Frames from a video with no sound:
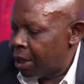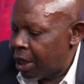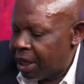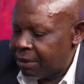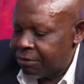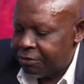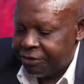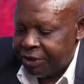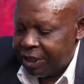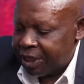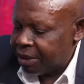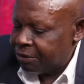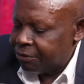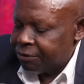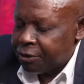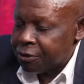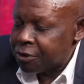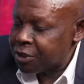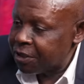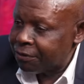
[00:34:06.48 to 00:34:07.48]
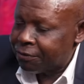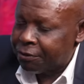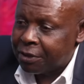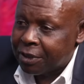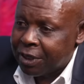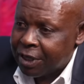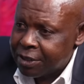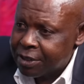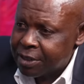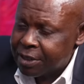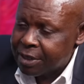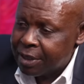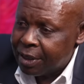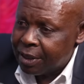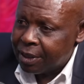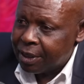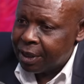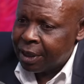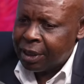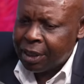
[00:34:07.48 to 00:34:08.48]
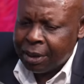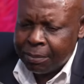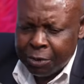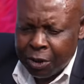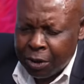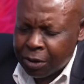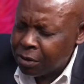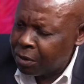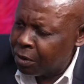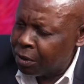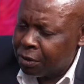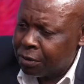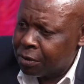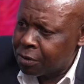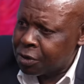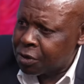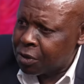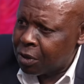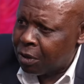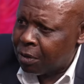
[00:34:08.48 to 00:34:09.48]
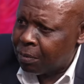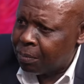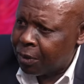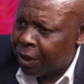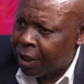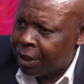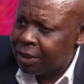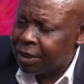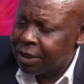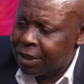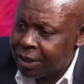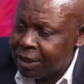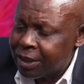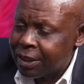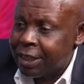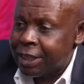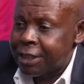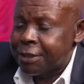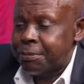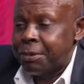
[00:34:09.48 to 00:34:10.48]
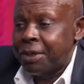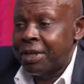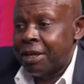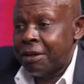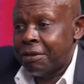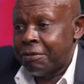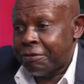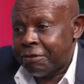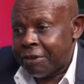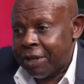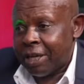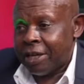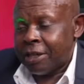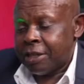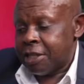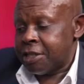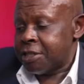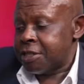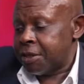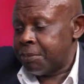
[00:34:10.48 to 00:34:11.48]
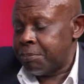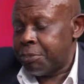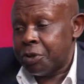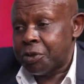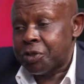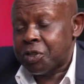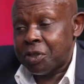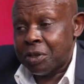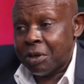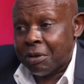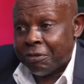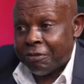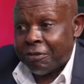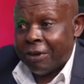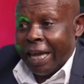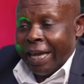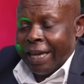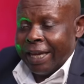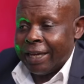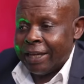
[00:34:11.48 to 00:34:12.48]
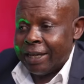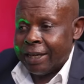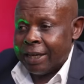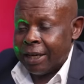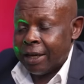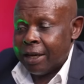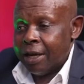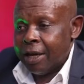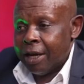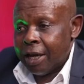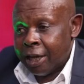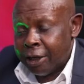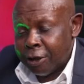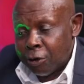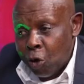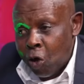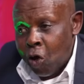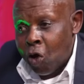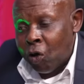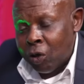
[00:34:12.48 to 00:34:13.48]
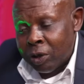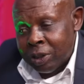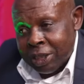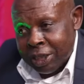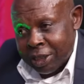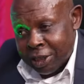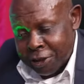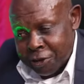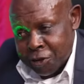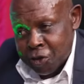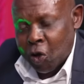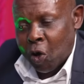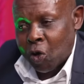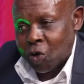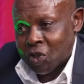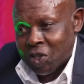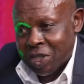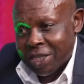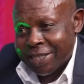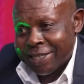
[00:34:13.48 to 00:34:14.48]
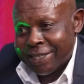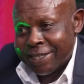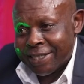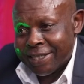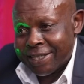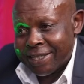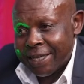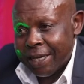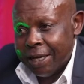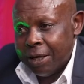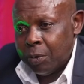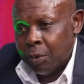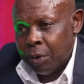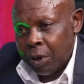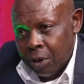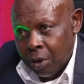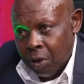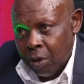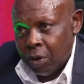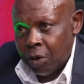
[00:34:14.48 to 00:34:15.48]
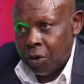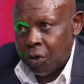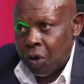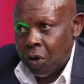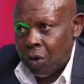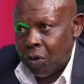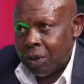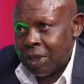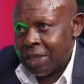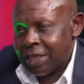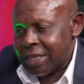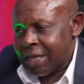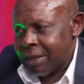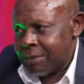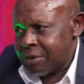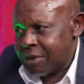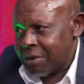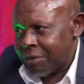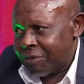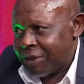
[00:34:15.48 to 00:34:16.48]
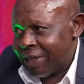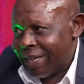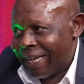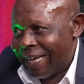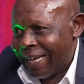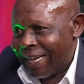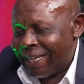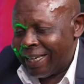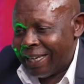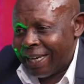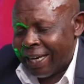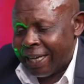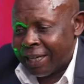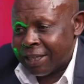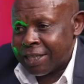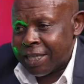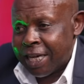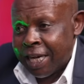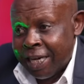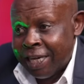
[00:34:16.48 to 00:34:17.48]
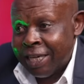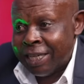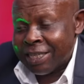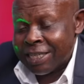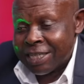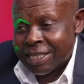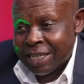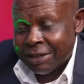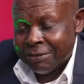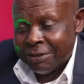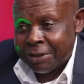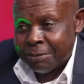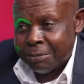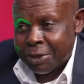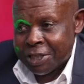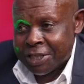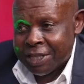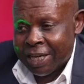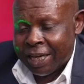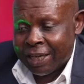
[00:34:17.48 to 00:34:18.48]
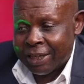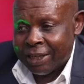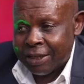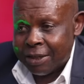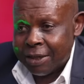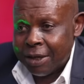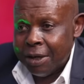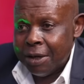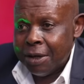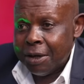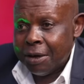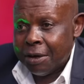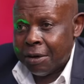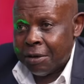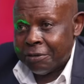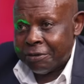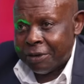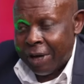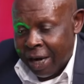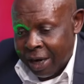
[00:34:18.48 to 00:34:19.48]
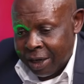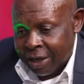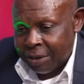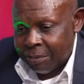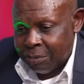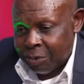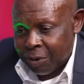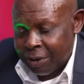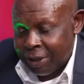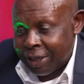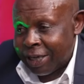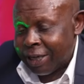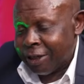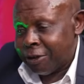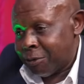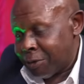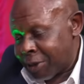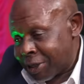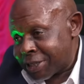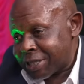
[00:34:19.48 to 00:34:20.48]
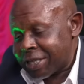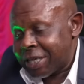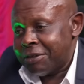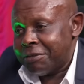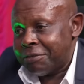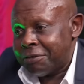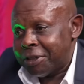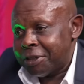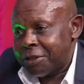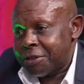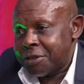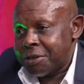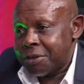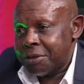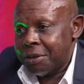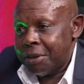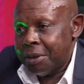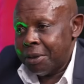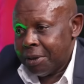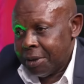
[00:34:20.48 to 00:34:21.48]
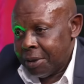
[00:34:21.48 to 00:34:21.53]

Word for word: I'm very vociferous. And I'm not going to stop until there's been a fair distribution of land and all the resources. We all know, in terms of the Land Act, 87% of arable land was given to